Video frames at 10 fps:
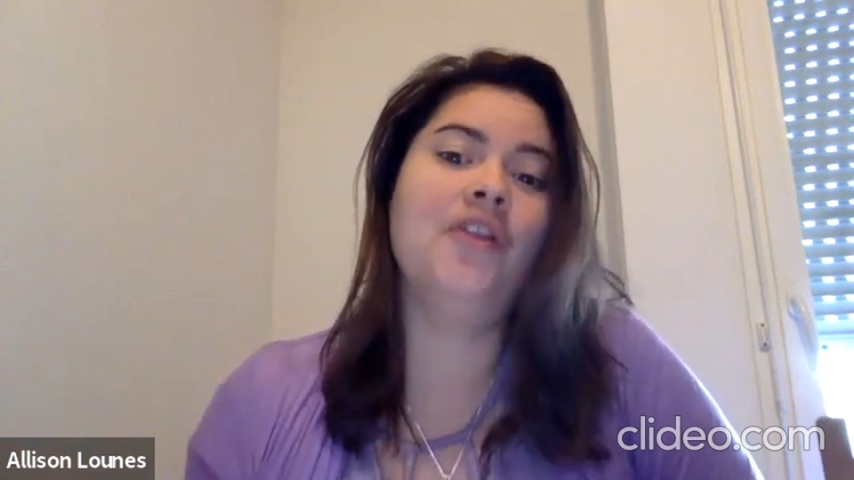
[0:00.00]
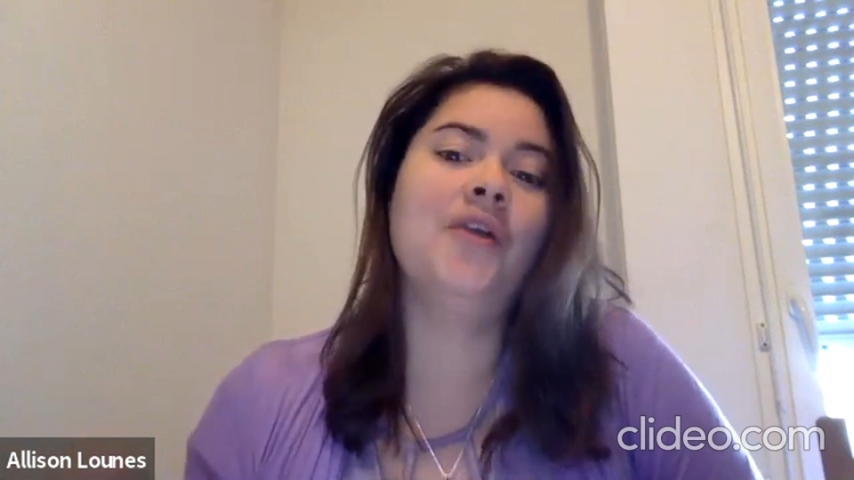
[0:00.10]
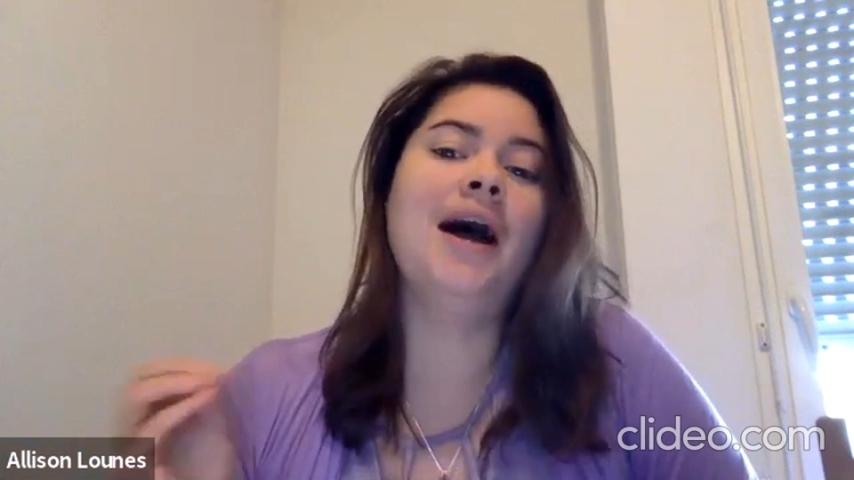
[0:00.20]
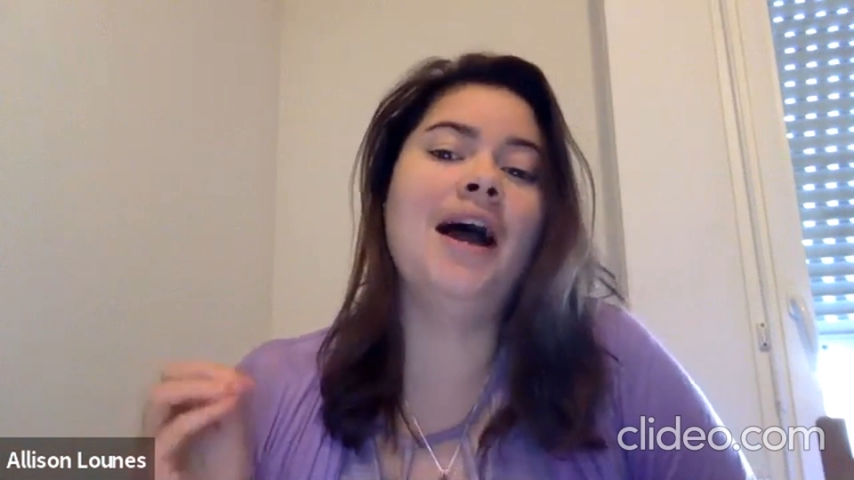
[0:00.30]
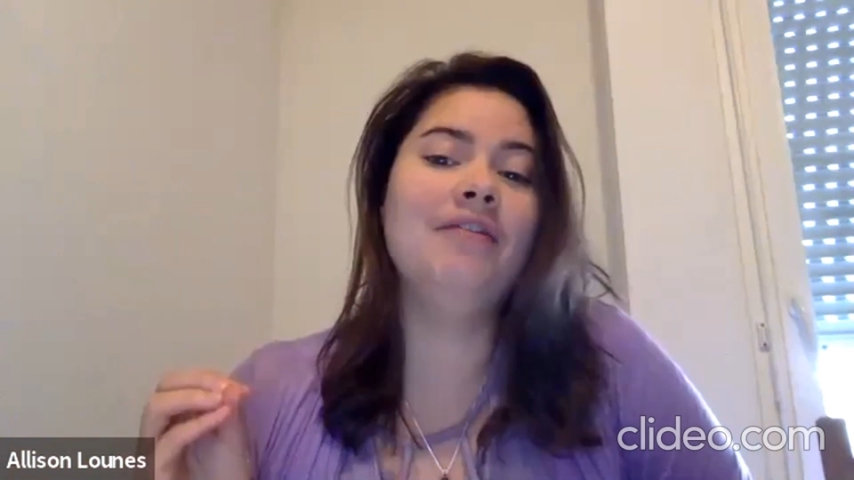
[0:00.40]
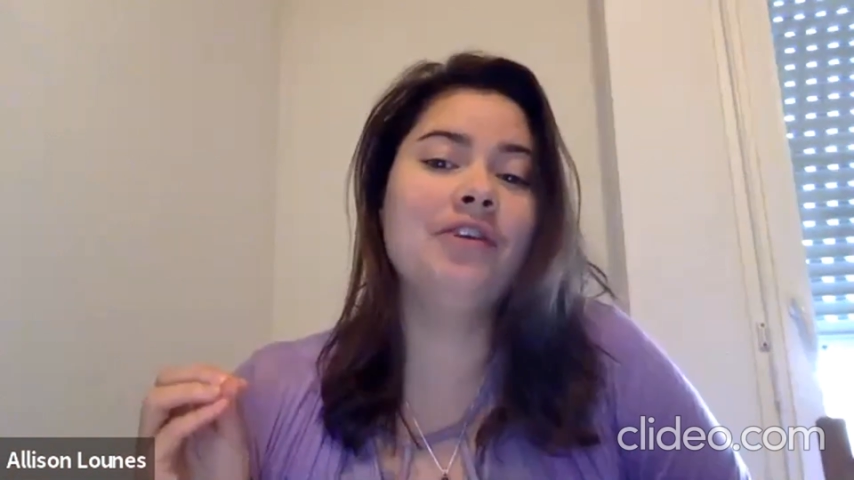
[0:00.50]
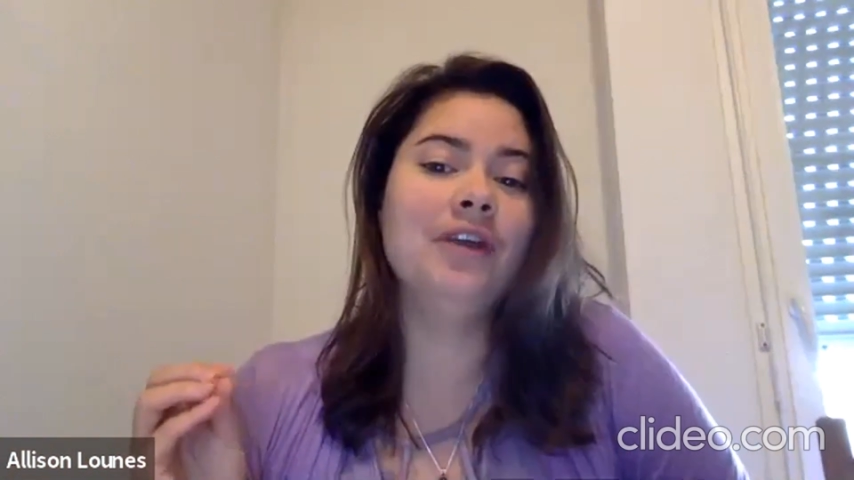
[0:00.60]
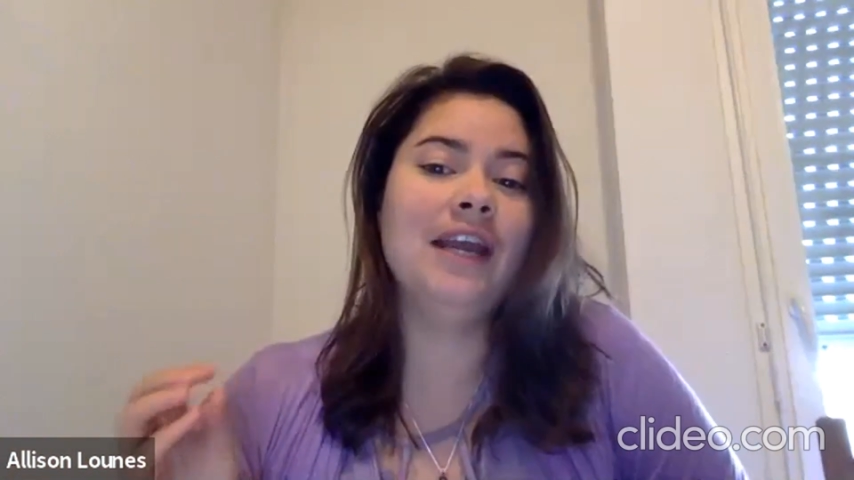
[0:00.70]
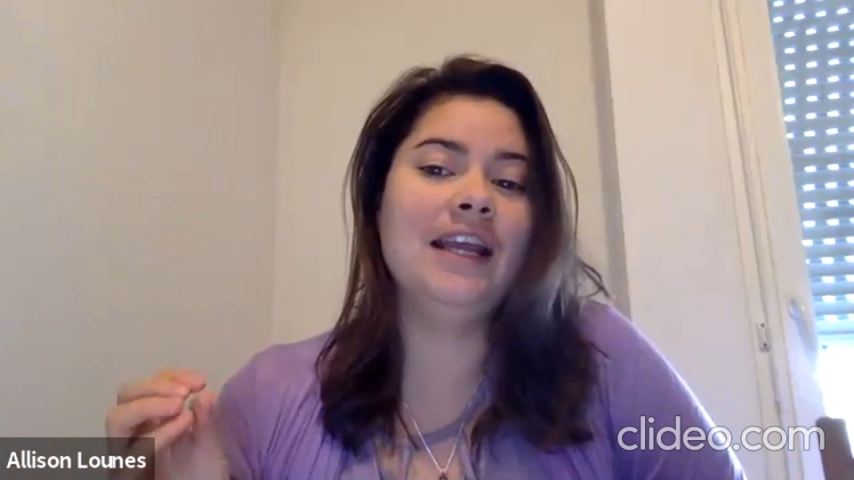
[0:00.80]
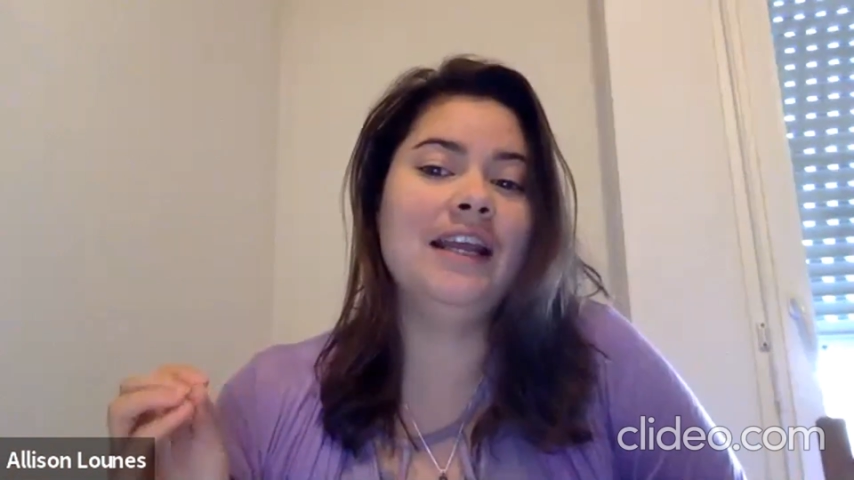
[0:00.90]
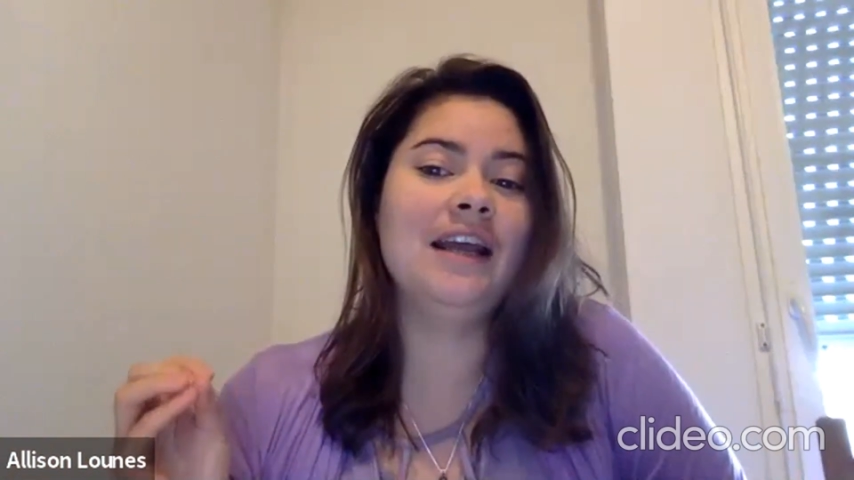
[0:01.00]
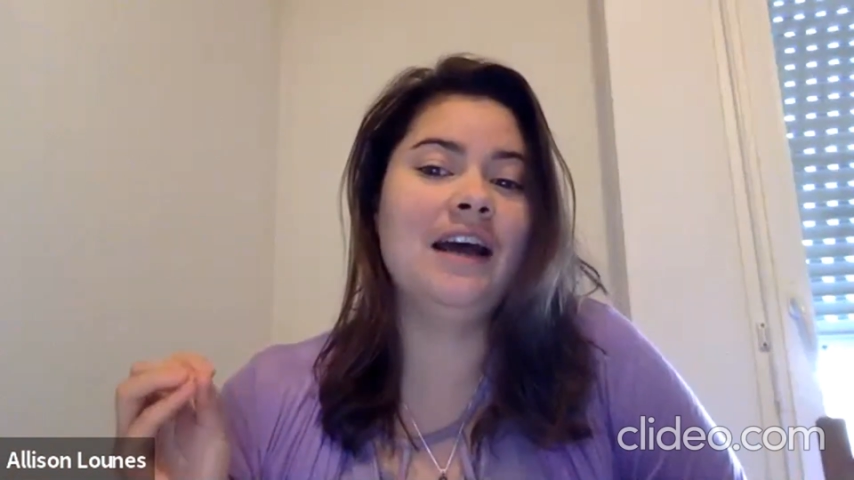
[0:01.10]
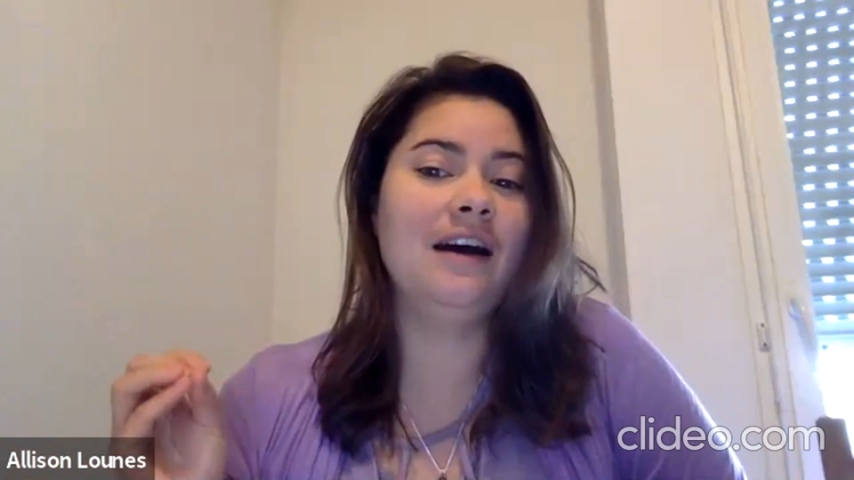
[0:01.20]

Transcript: So I've created